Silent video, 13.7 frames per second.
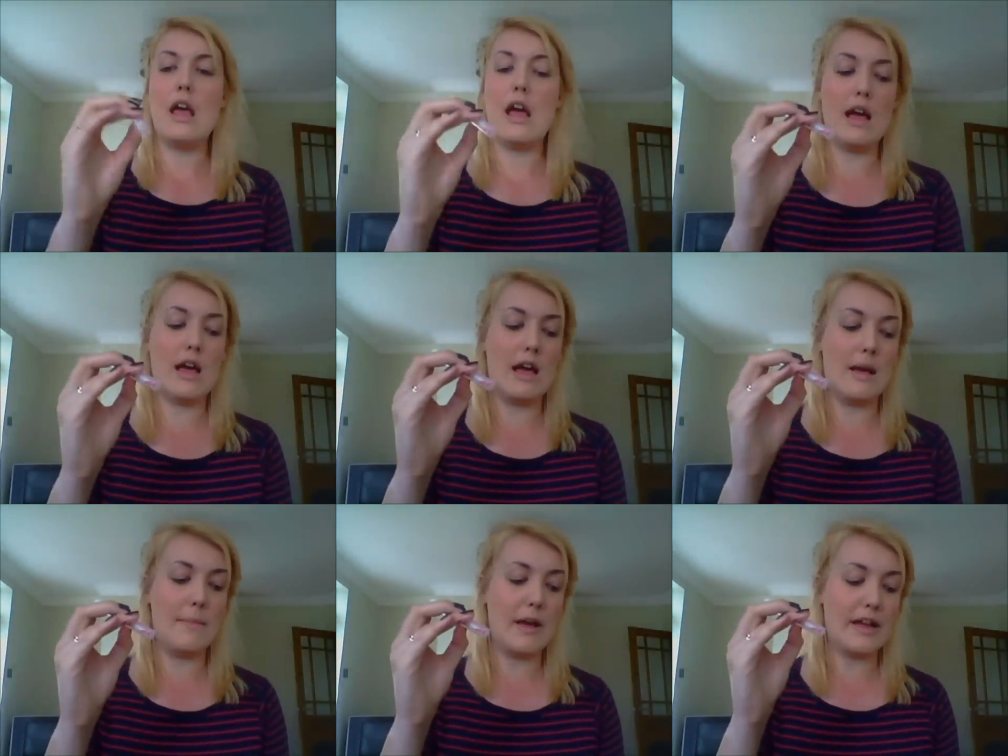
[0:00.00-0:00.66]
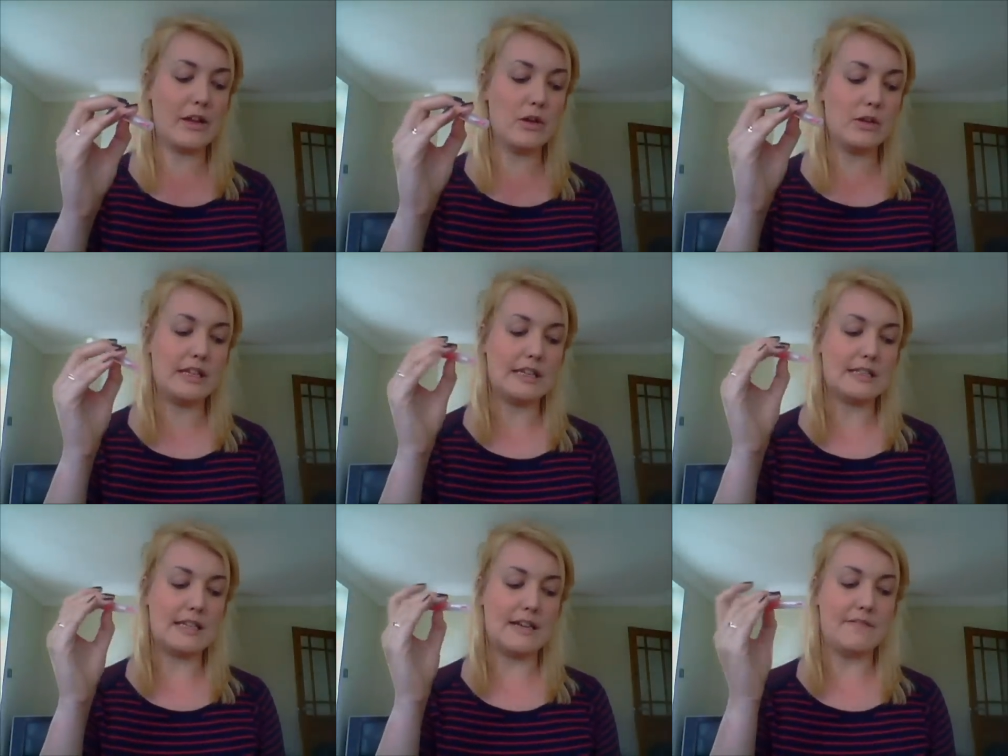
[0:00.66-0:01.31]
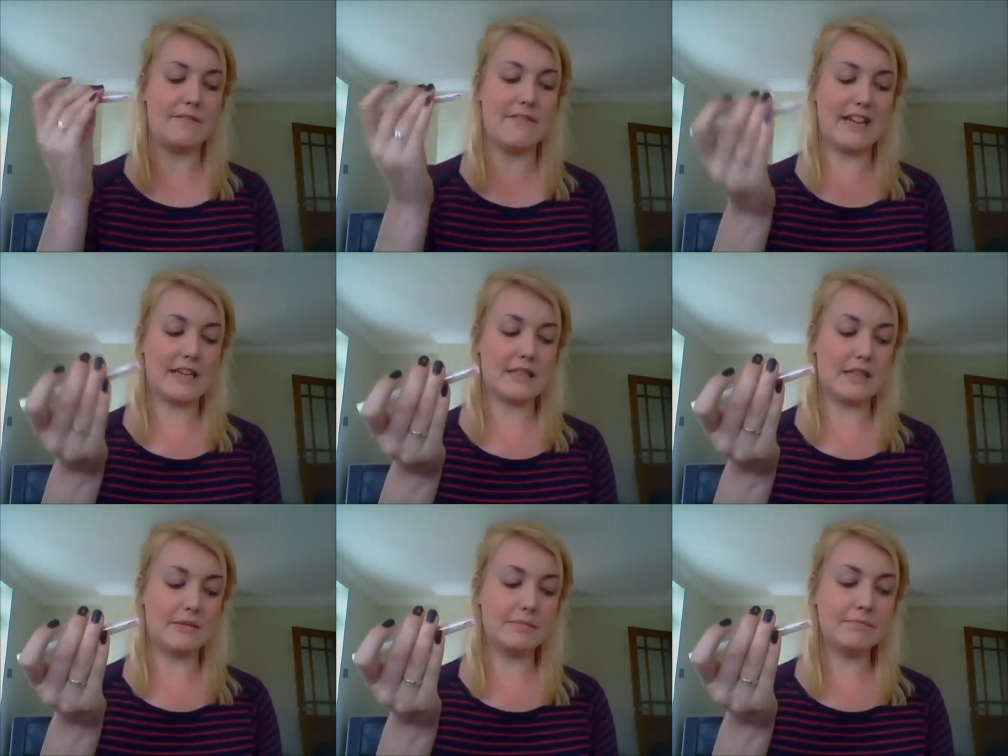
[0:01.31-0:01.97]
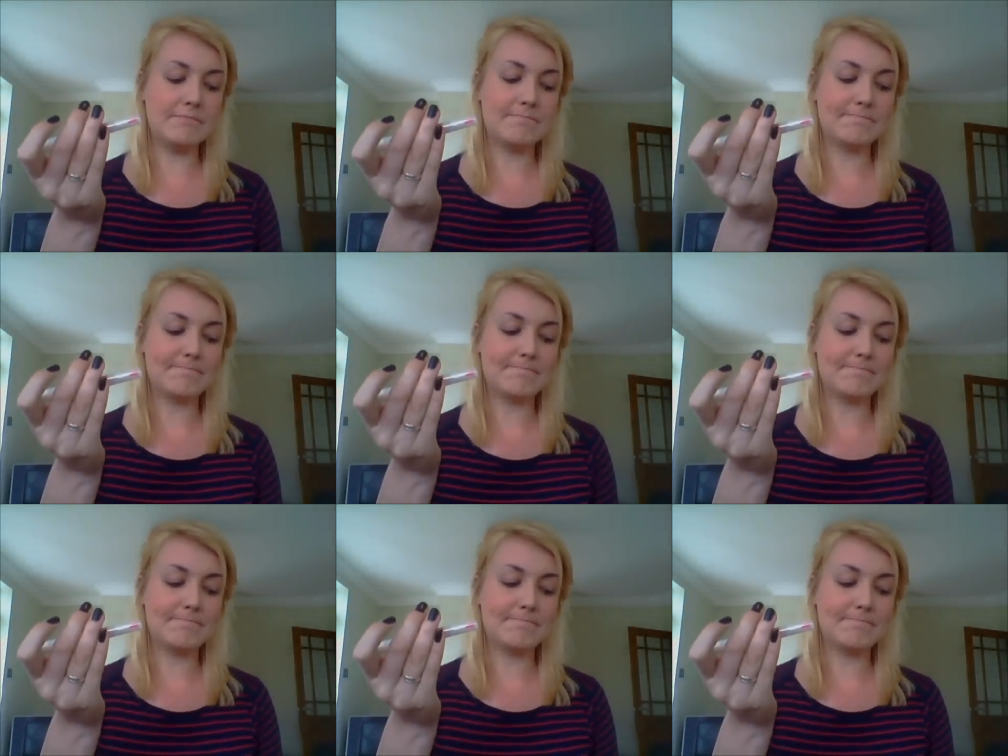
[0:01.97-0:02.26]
Um, I got this in Vixen,